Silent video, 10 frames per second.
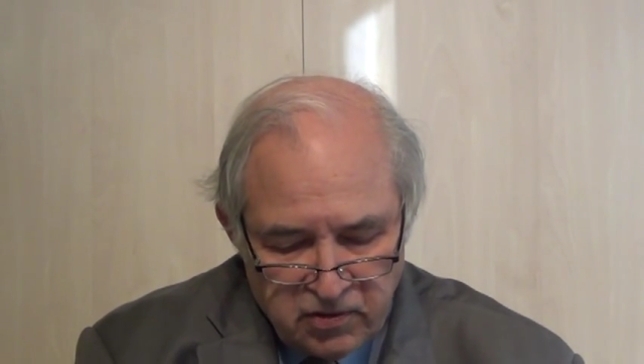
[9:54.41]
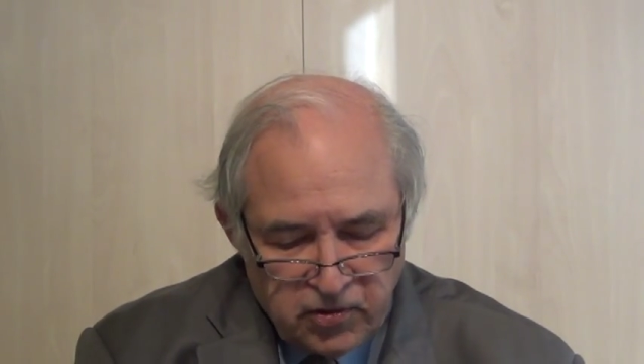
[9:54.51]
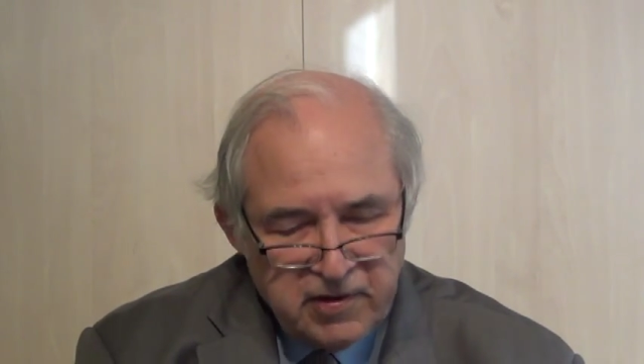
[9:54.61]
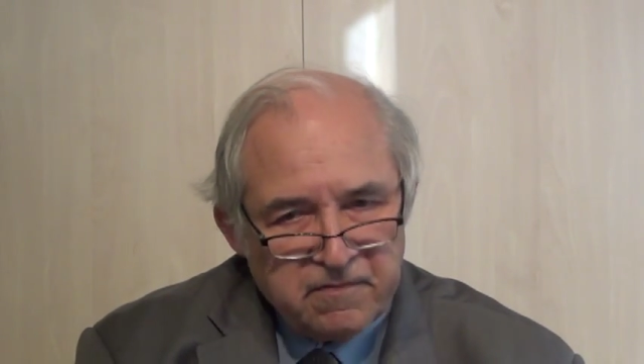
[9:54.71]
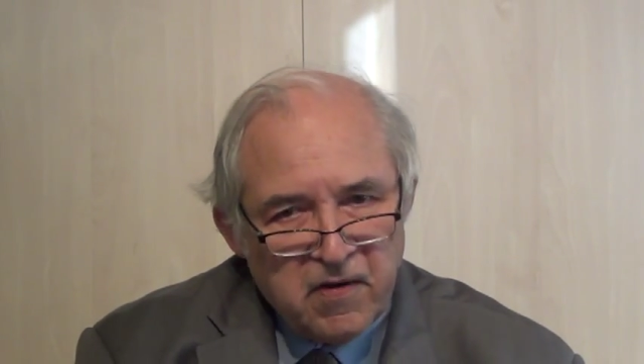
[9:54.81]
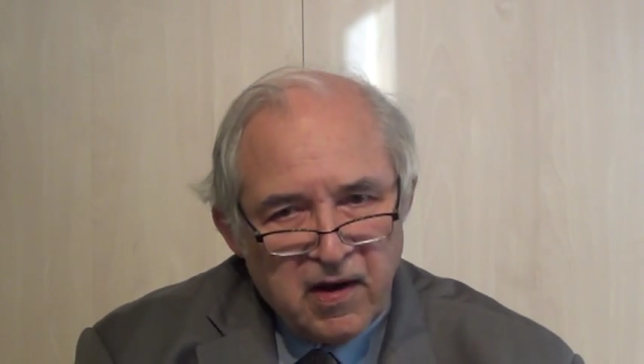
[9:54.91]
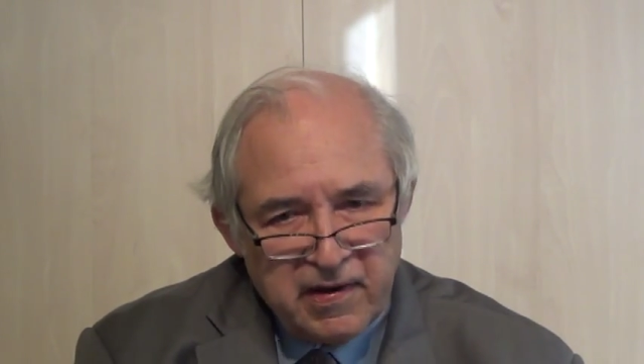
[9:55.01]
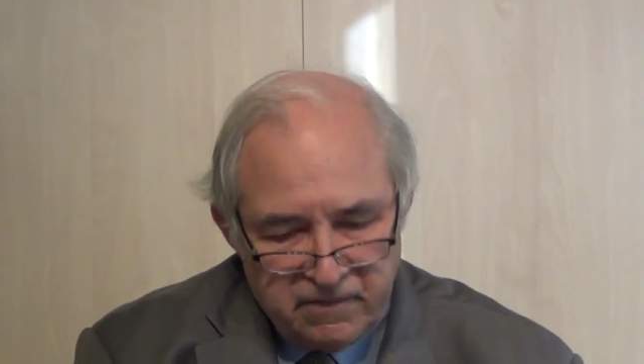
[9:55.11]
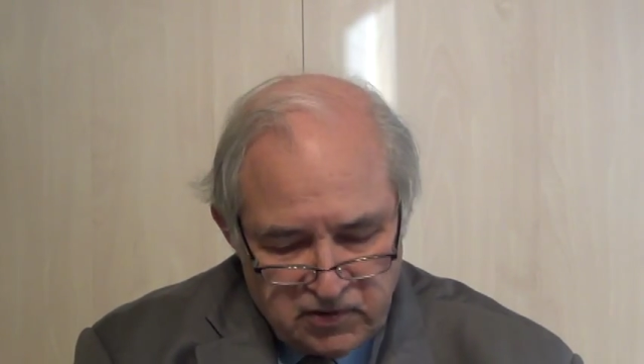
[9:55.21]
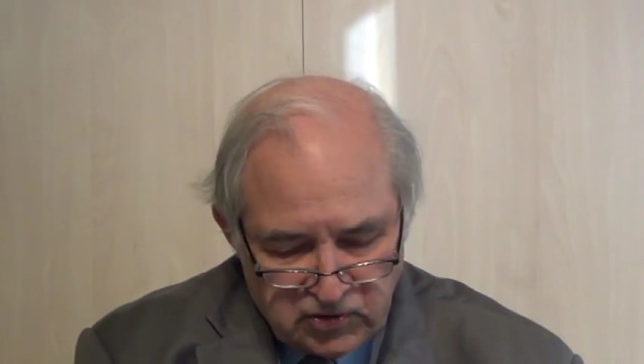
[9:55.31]

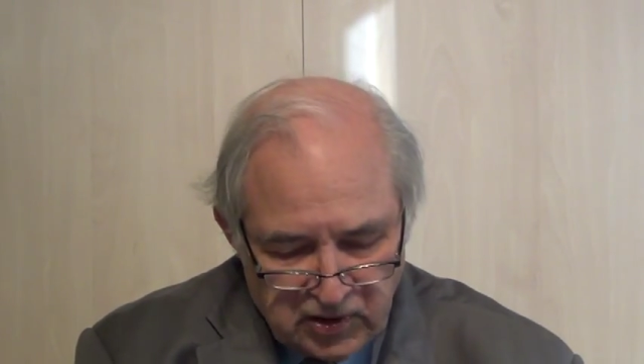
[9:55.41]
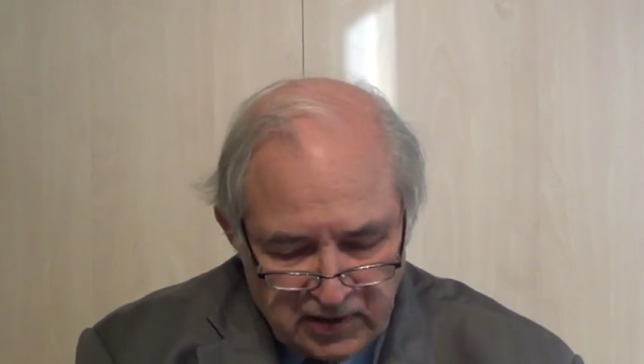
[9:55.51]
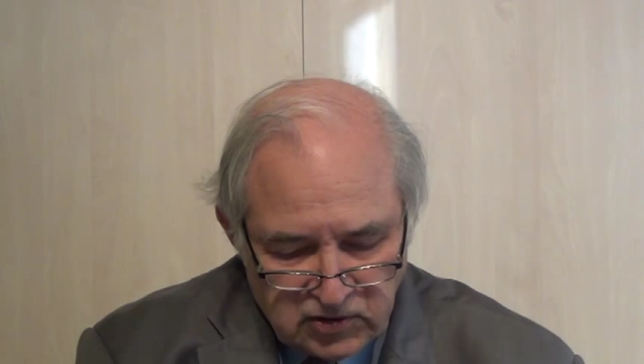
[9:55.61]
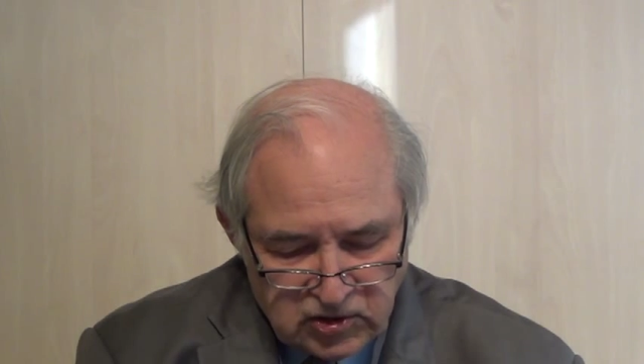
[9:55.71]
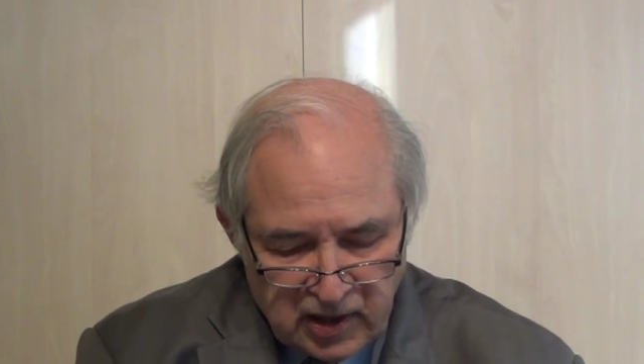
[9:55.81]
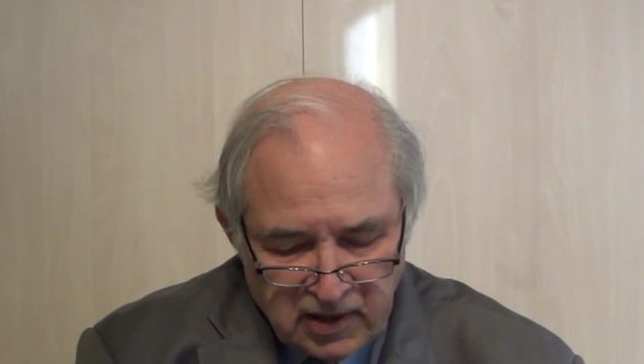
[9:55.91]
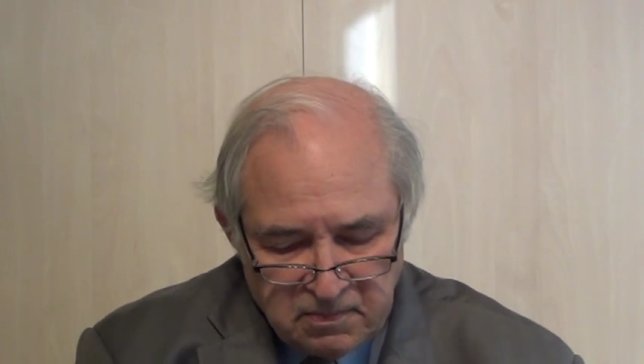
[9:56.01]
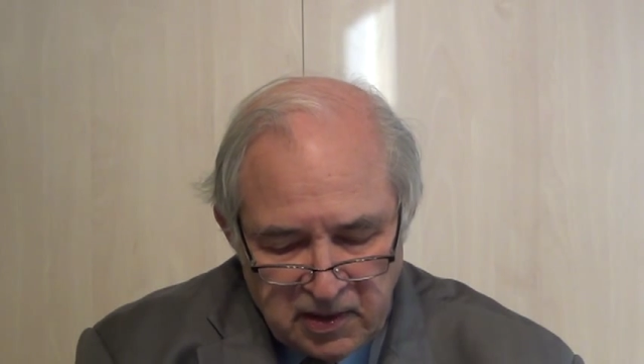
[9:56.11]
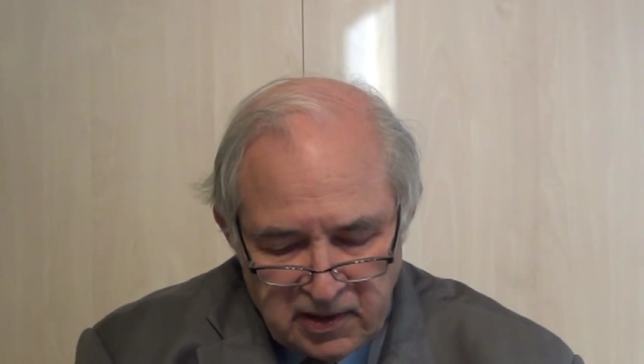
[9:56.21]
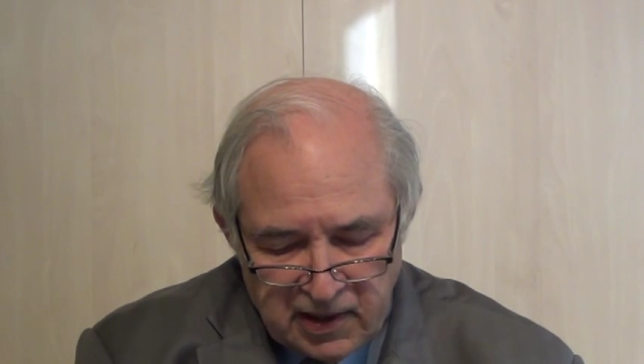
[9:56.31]
35. Does any
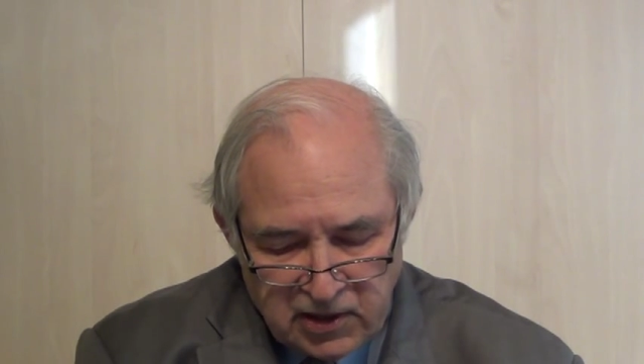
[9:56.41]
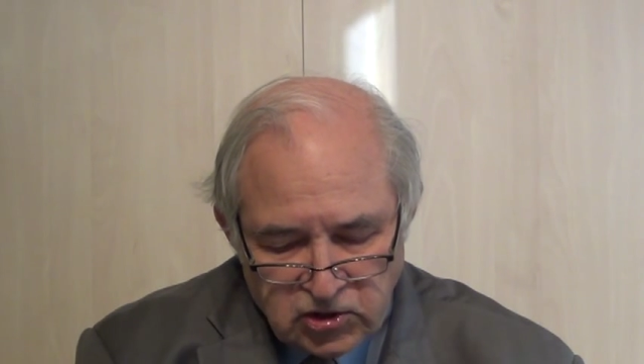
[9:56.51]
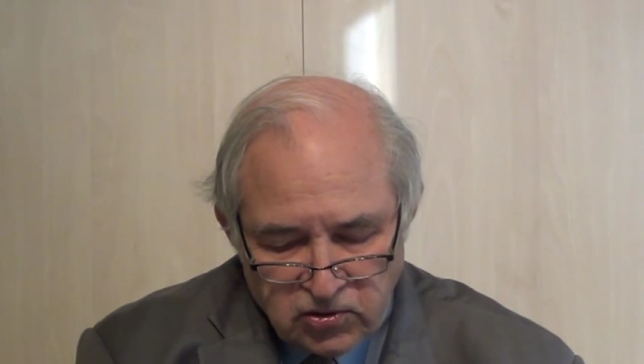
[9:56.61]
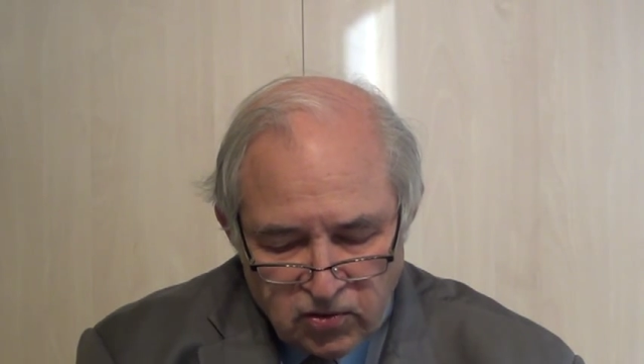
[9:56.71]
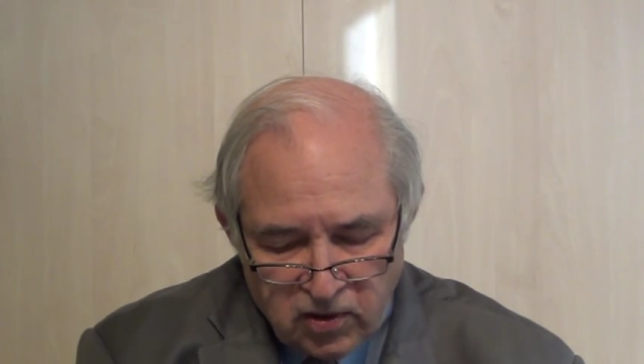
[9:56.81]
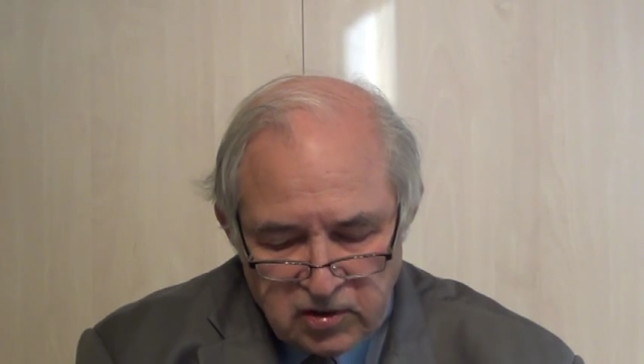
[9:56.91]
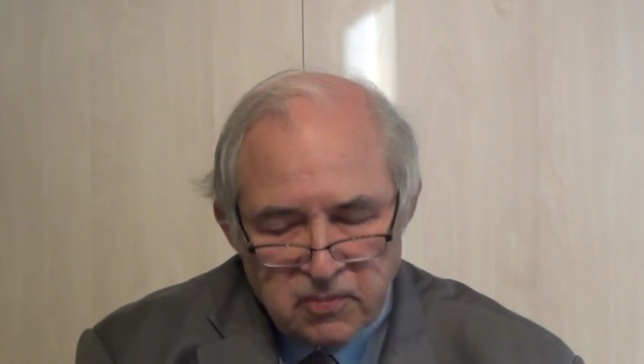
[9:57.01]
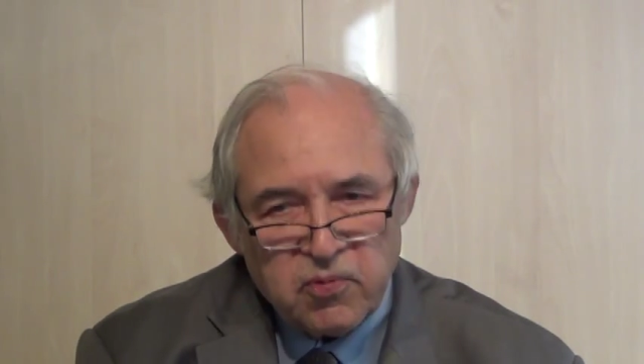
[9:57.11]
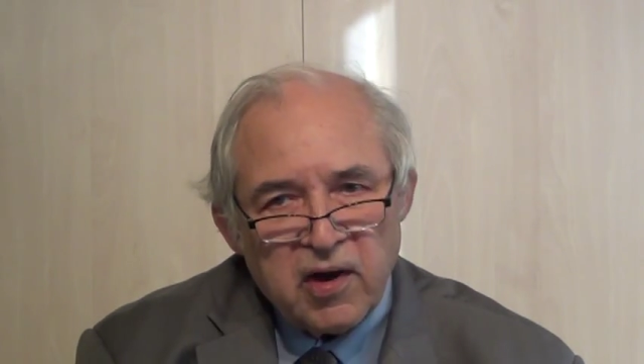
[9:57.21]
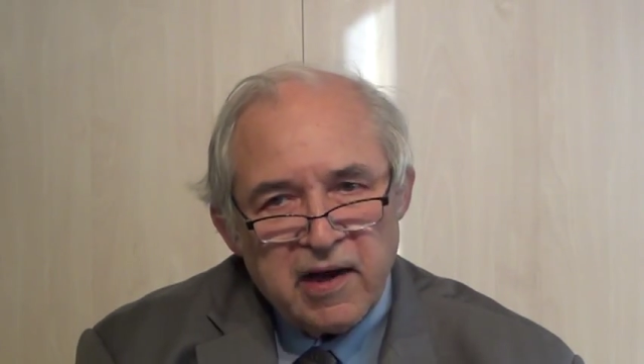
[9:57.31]
state mediation law
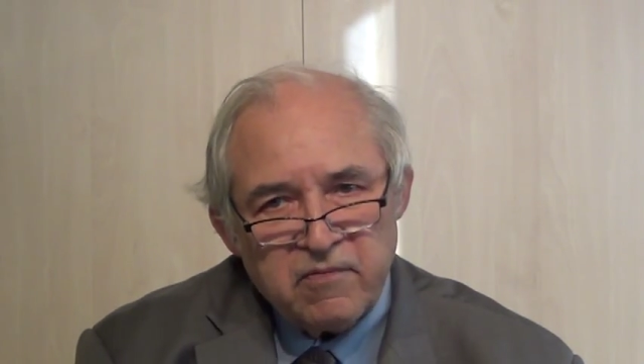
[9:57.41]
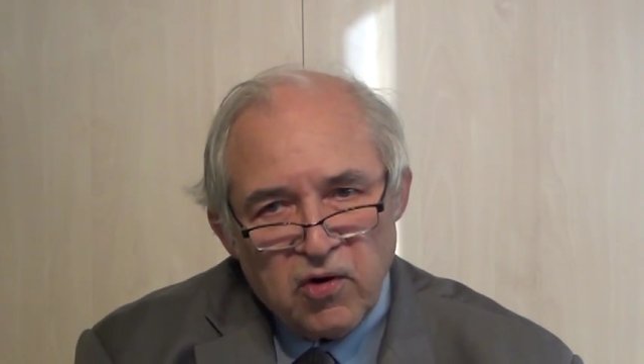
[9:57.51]
deprive